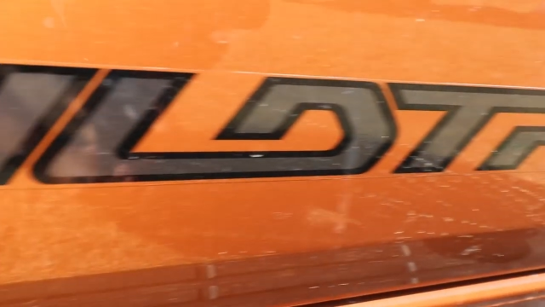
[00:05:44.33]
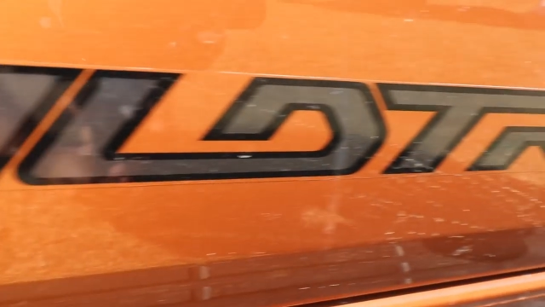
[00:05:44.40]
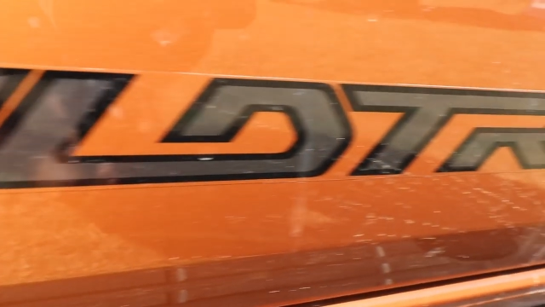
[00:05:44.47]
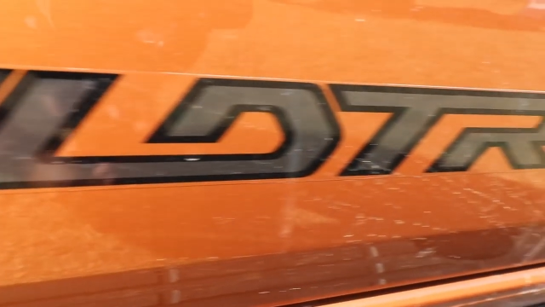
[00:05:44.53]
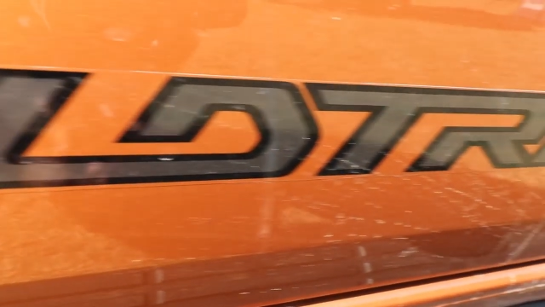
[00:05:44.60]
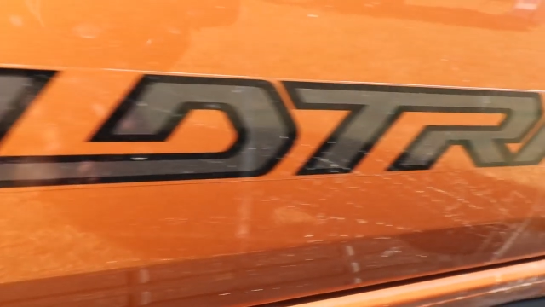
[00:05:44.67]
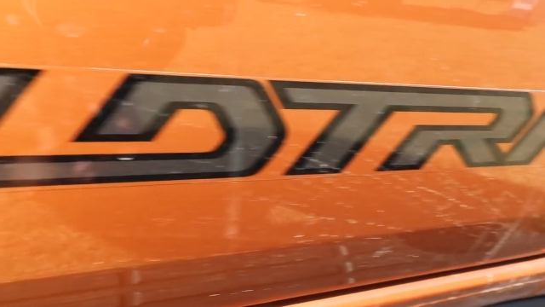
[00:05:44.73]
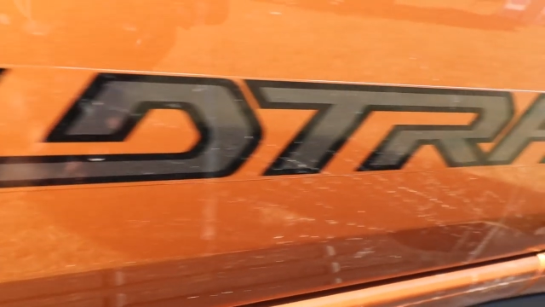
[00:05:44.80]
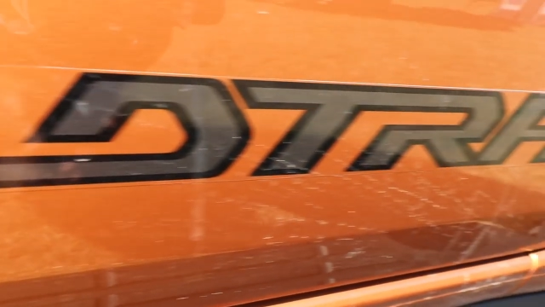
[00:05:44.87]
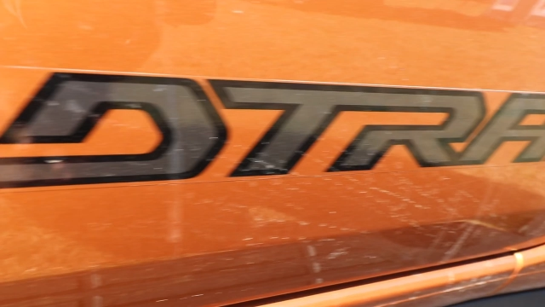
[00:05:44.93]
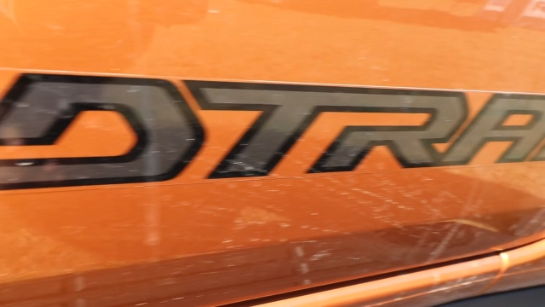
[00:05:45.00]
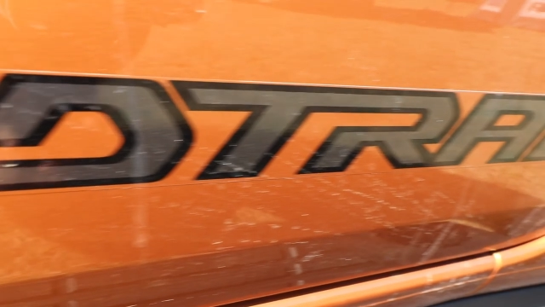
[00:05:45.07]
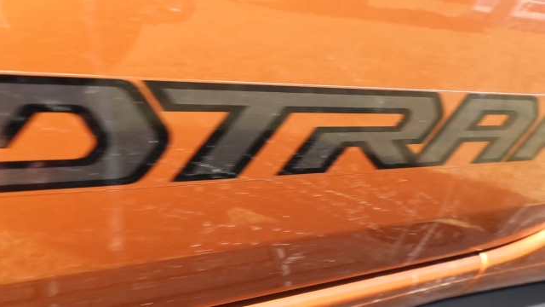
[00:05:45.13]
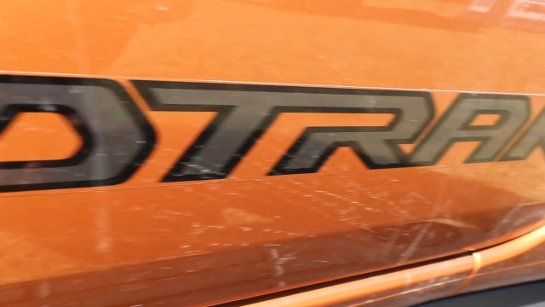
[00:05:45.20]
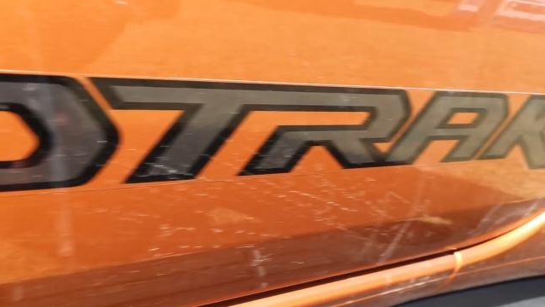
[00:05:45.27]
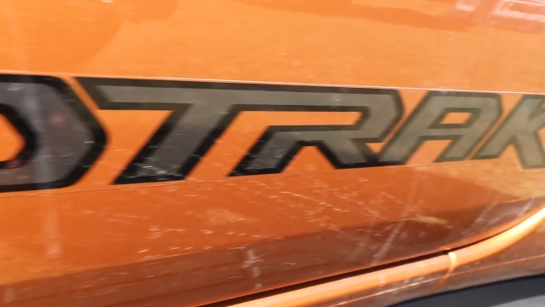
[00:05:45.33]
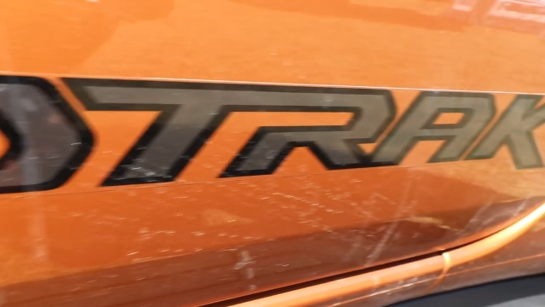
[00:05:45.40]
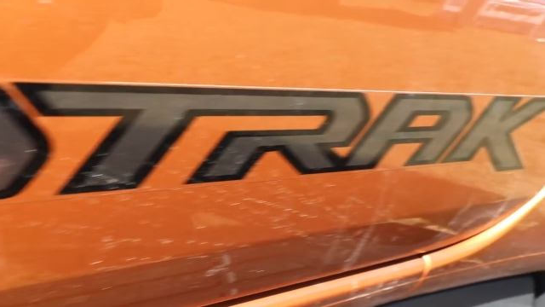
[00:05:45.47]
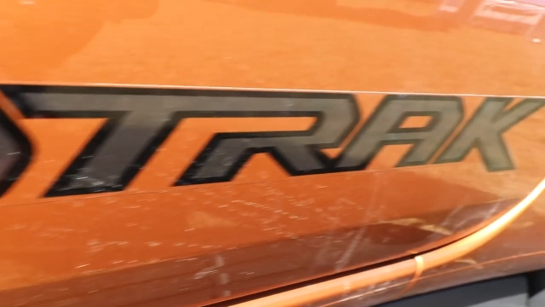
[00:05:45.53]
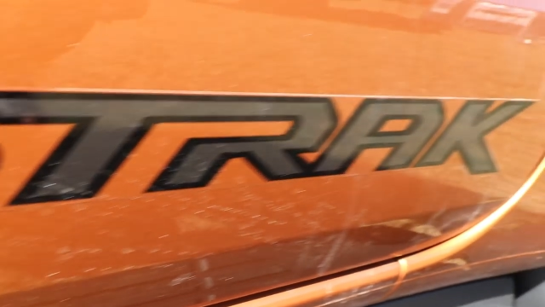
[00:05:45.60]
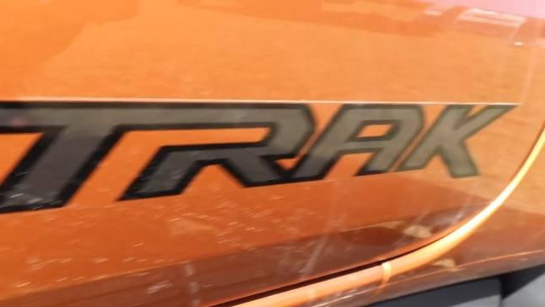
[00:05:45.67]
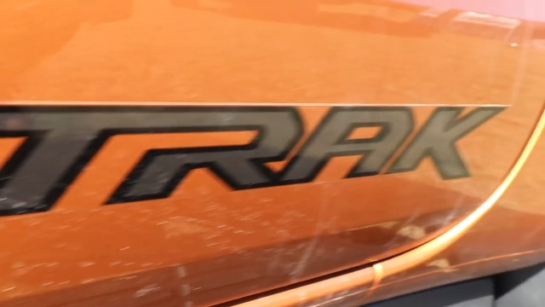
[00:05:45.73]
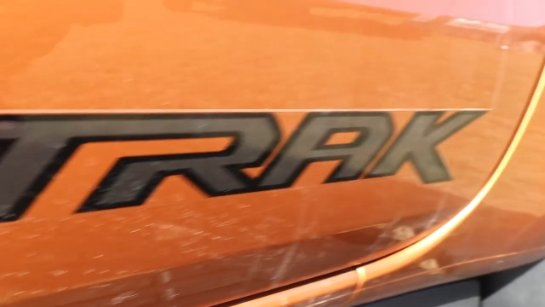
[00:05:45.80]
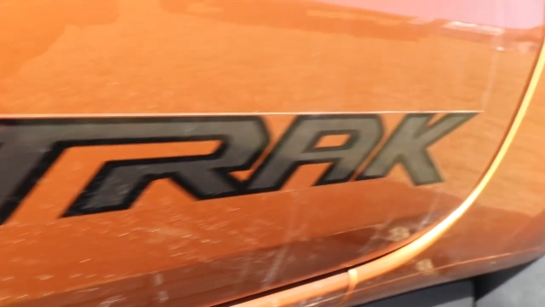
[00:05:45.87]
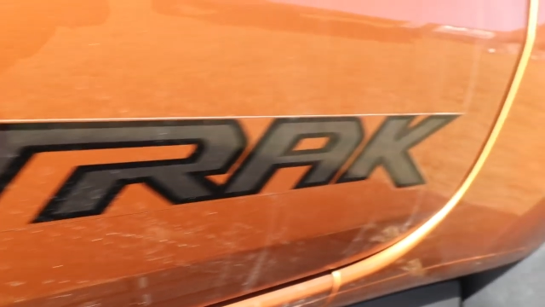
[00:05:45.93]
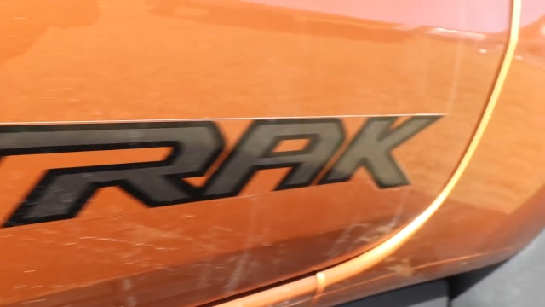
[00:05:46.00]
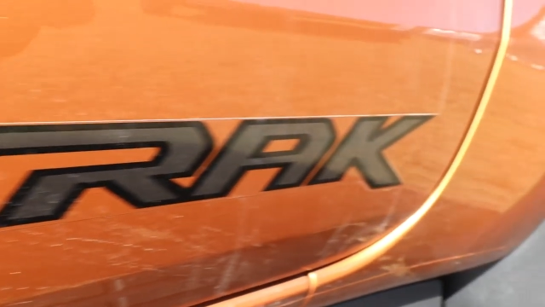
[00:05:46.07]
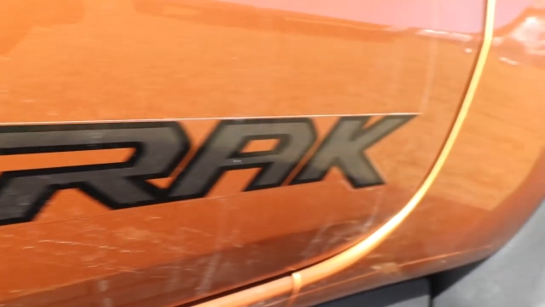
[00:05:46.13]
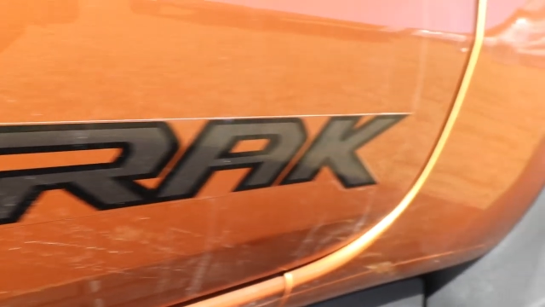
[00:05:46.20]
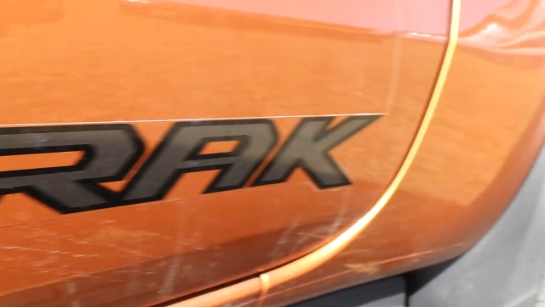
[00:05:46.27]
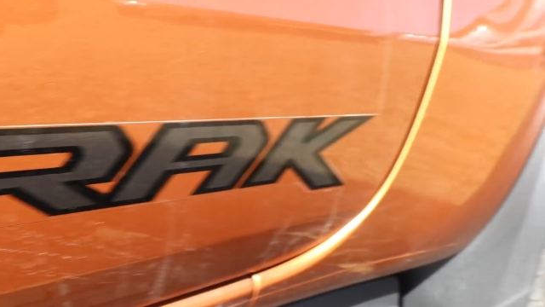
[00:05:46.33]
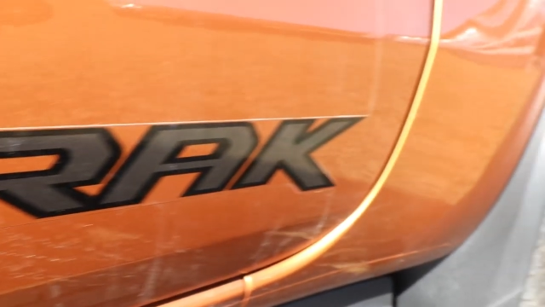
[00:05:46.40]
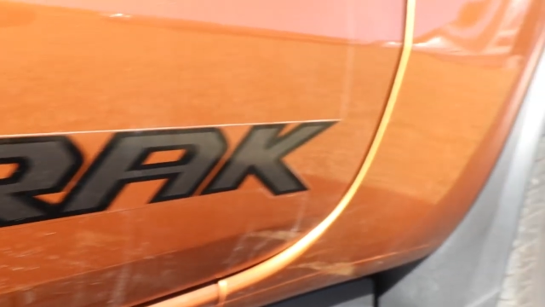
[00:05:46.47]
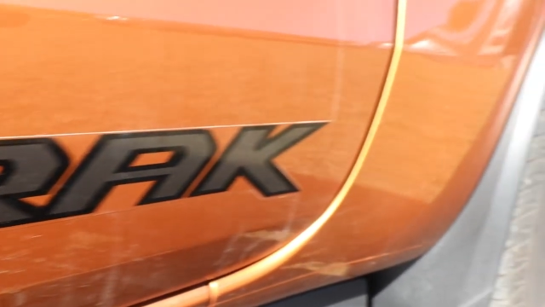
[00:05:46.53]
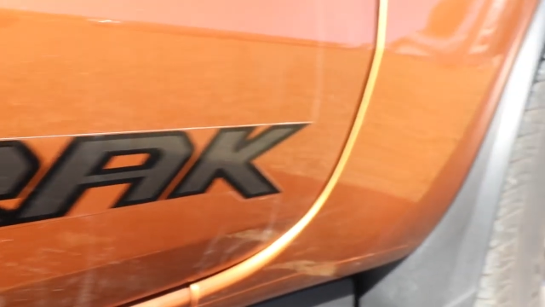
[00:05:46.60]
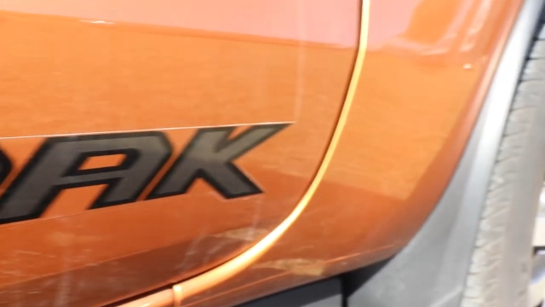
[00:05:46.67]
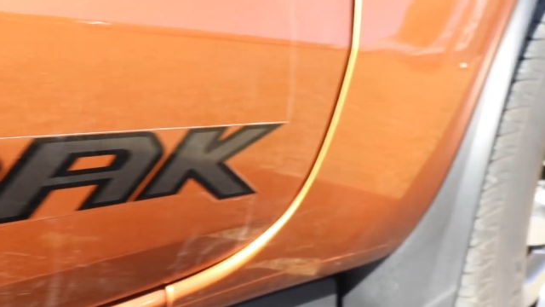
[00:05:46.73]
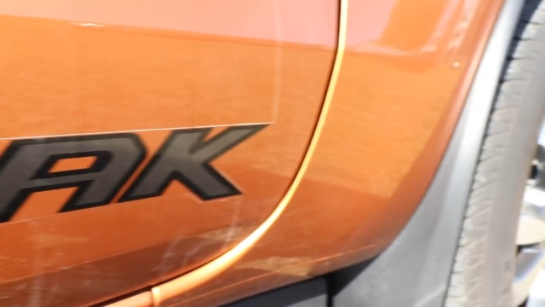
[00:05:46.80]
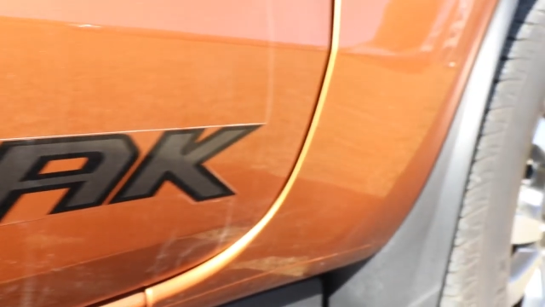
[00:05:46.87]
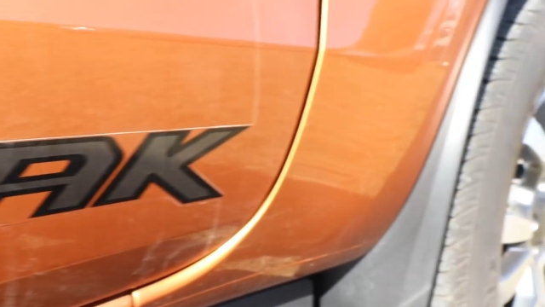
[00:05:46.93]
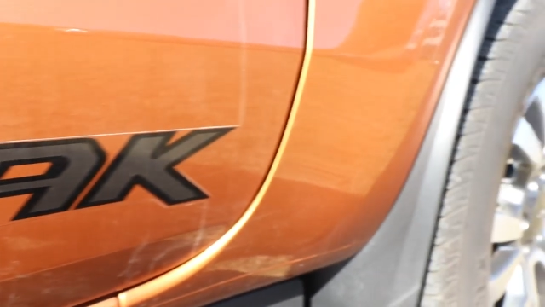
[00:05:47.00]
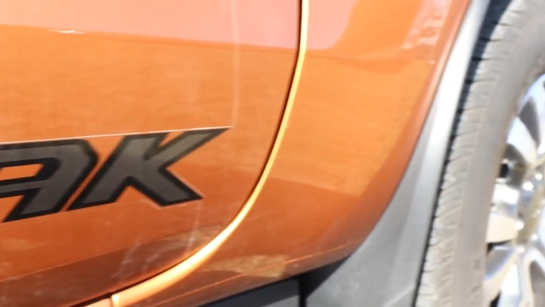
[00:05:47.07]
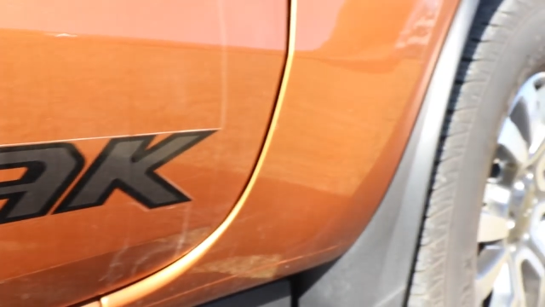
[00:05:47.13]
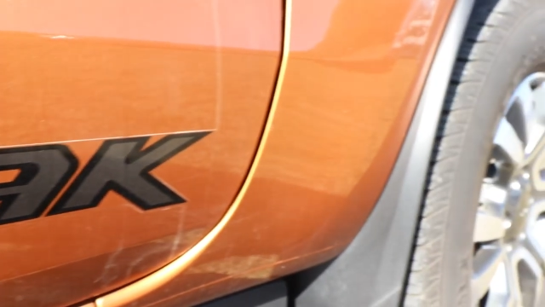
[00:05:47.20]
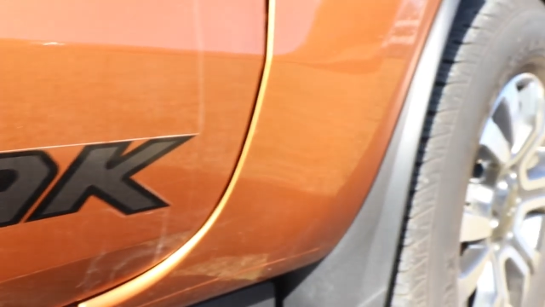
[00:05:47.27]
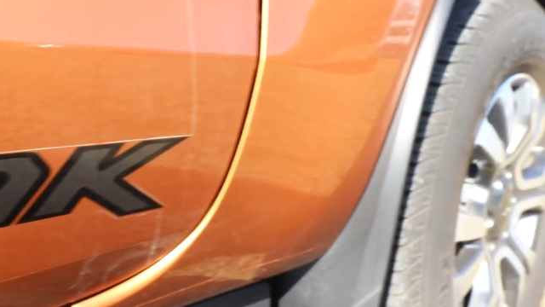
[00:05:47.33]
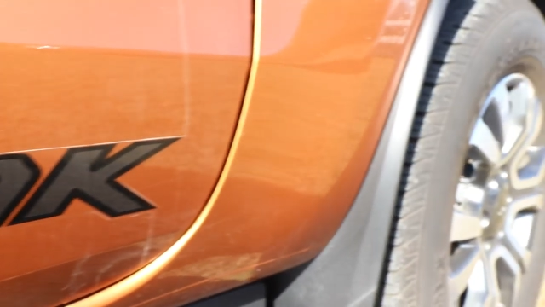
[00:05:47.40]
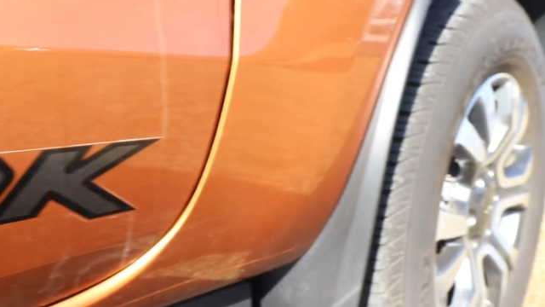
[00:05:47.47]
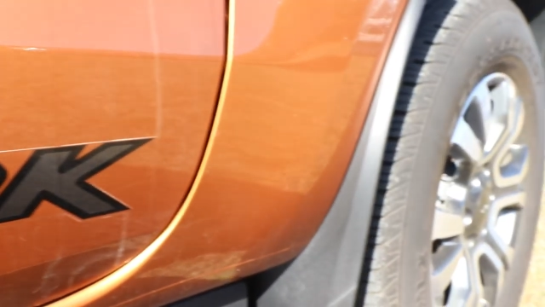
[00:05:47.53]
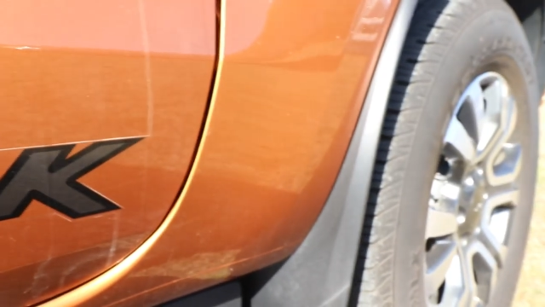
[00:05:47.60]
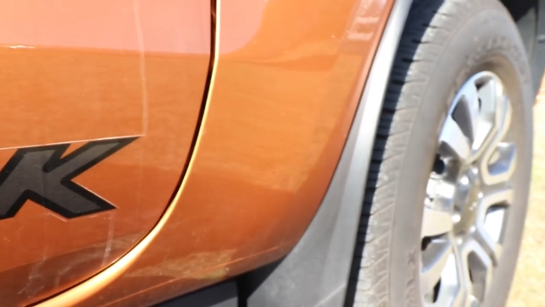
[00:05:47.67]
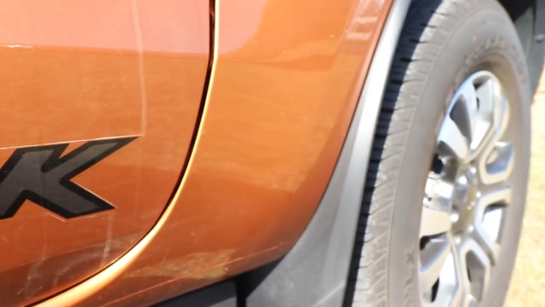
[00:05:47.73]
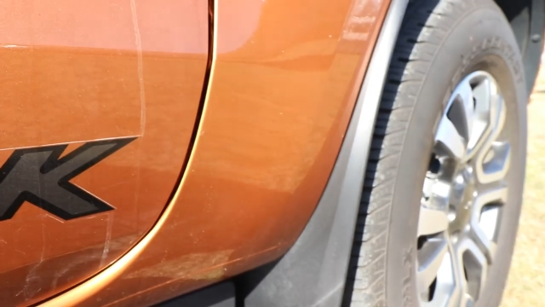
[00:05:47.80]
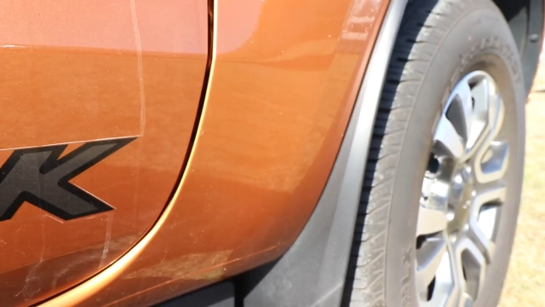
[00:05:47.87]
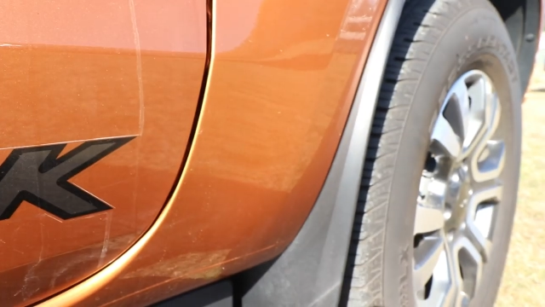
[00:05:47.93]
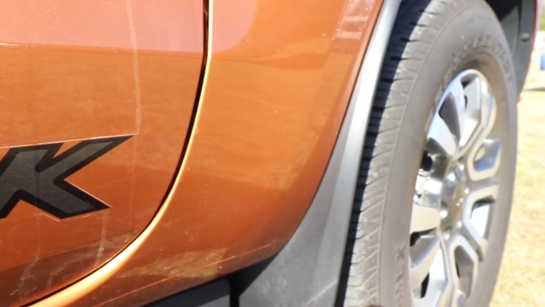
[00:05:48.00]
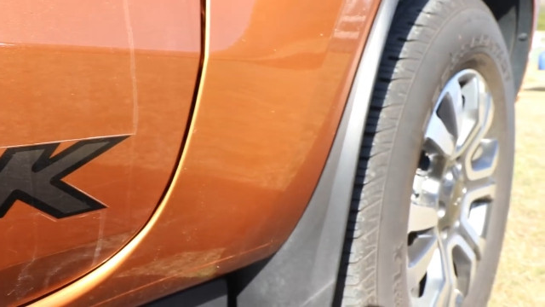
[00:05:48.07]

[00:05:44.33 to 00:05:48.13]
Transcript: (no speaker visible)